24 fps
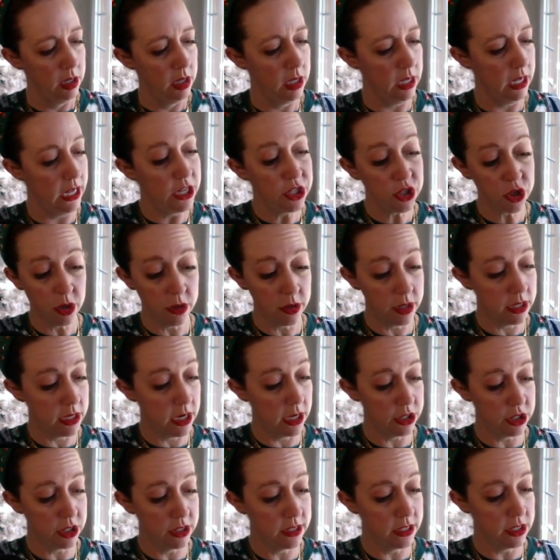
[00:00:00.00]
Intro to
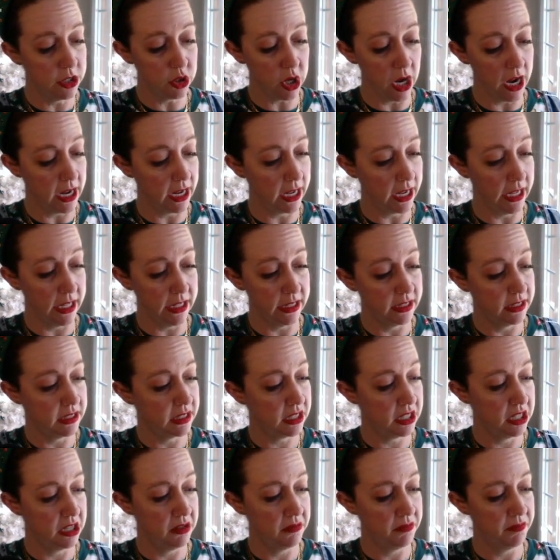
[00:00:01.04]
Dungeons and
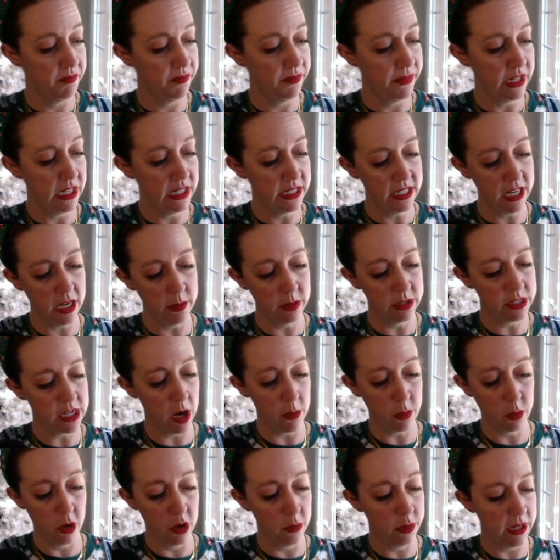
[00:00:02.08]
Dragons,
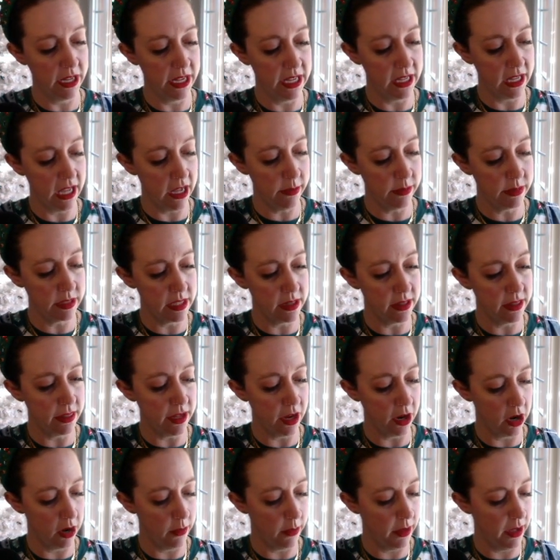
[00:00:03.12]
tabletop role-playing games and
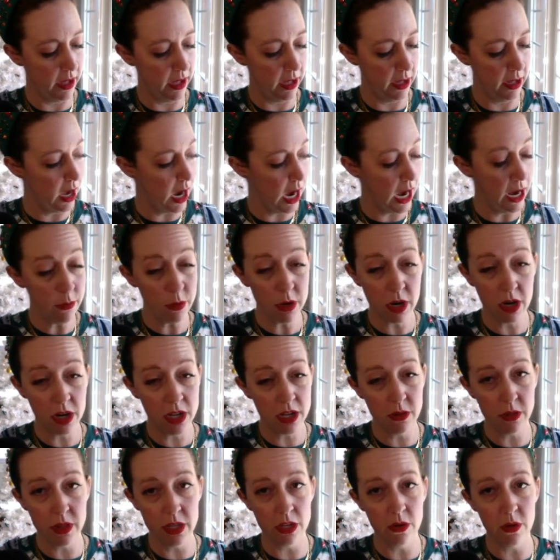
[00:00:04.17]
therapy. I would
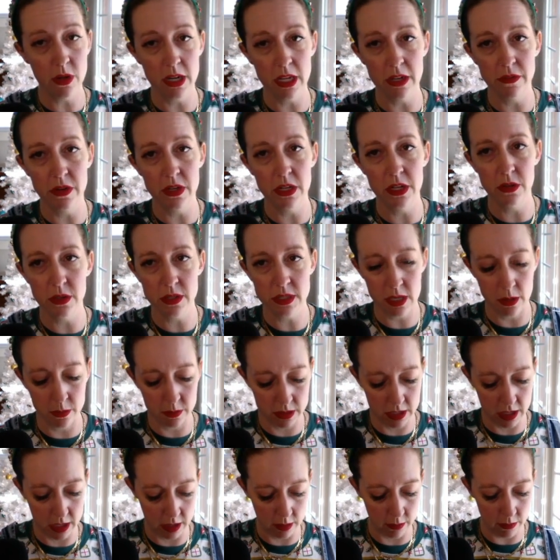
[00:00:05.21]
argue that you could even use
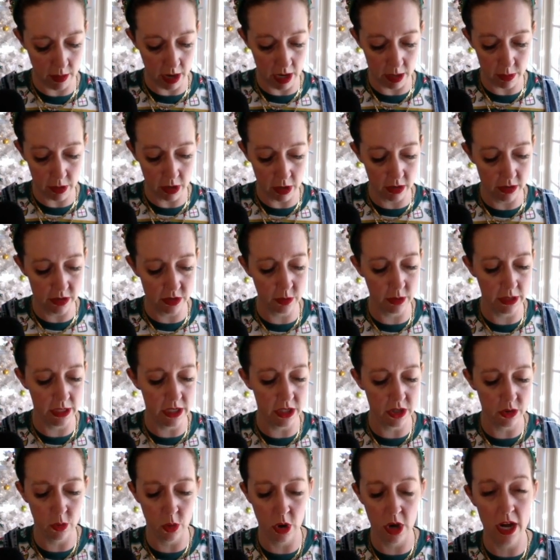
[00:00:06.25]
something, my partner's really
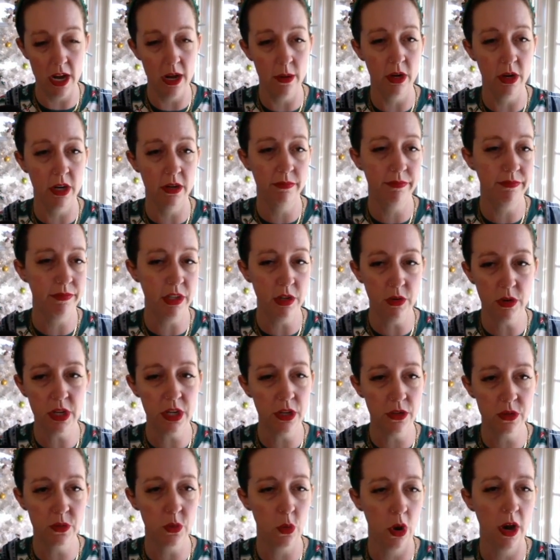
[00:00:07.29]
into Warhammer. You could
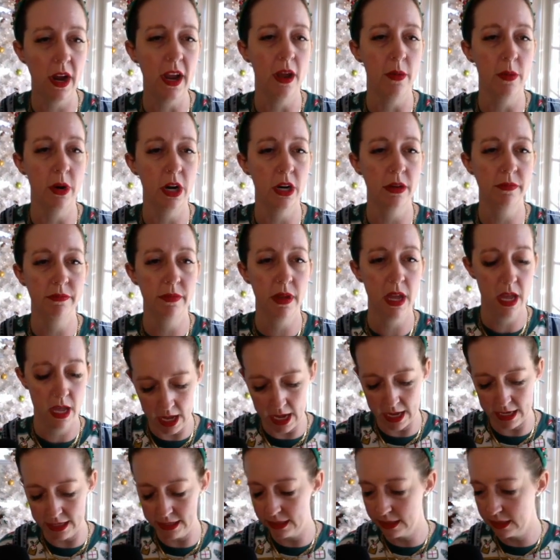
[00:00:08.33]
use Warhammer
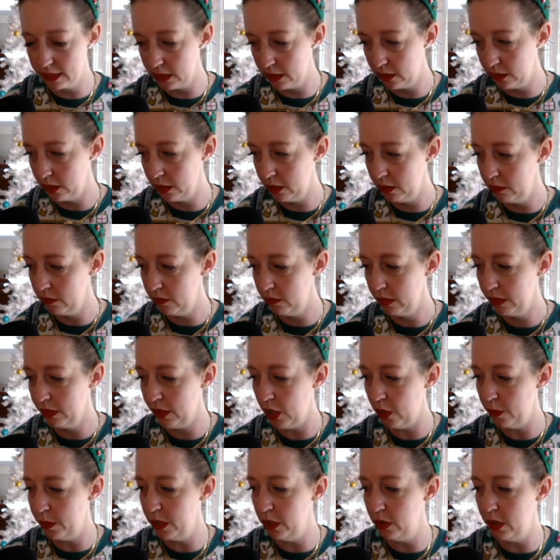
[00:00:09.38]
as
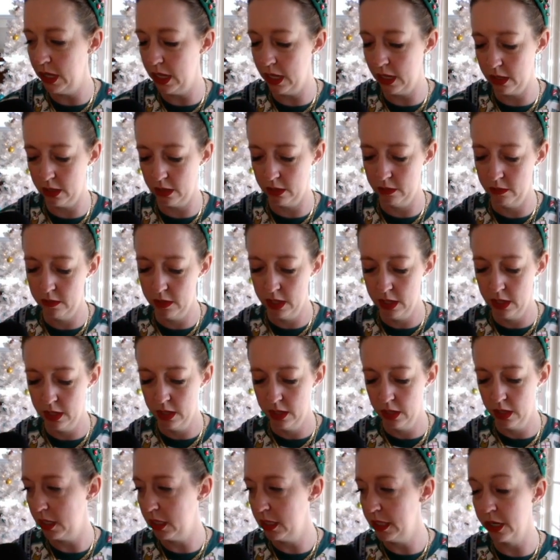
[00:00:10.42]
therapeutic
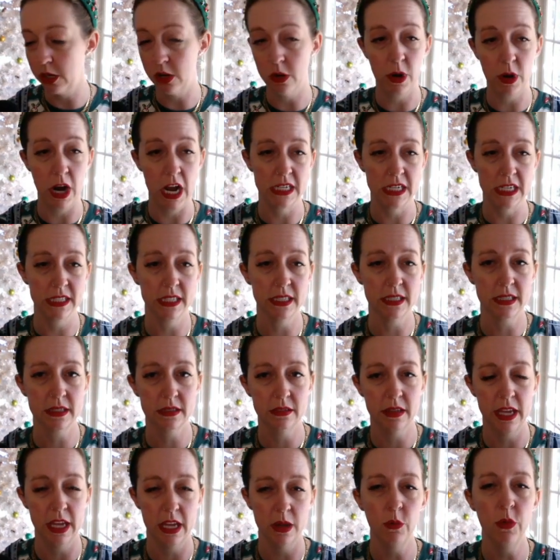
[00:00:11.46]
clinical practice,
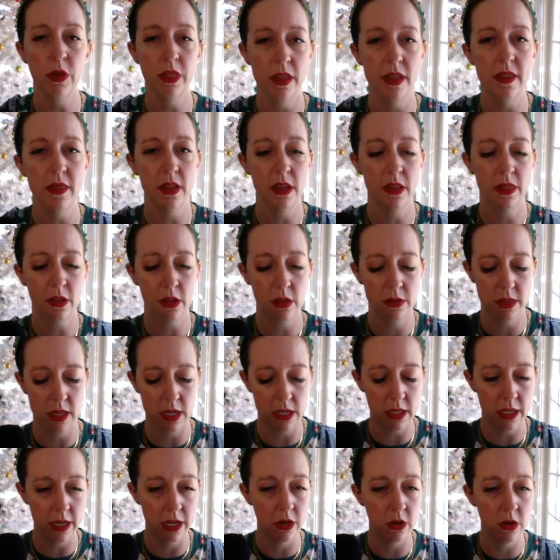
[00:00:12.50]
like within the
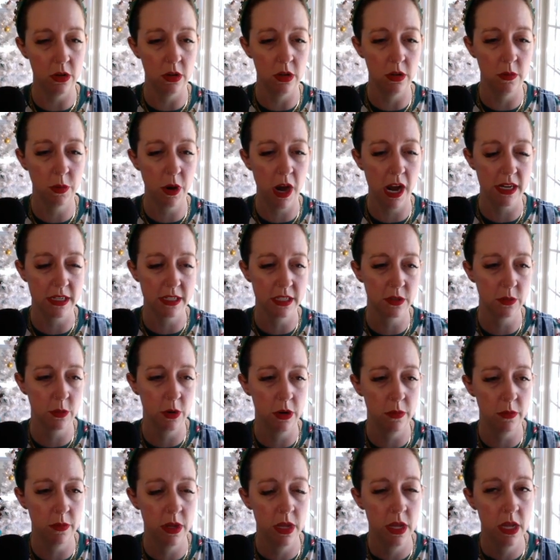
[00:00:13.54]
clinical practice
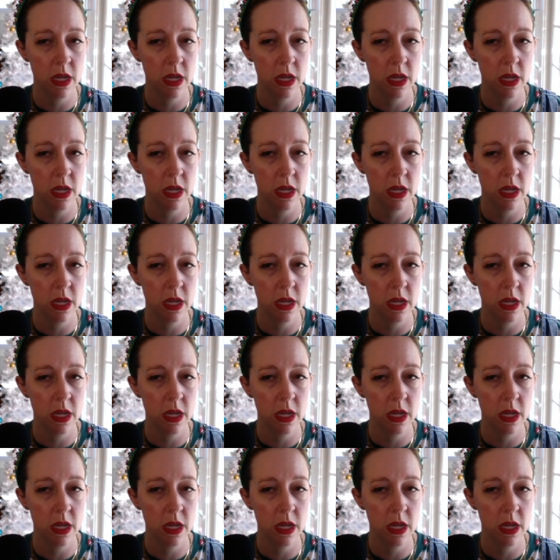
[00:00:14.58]
room.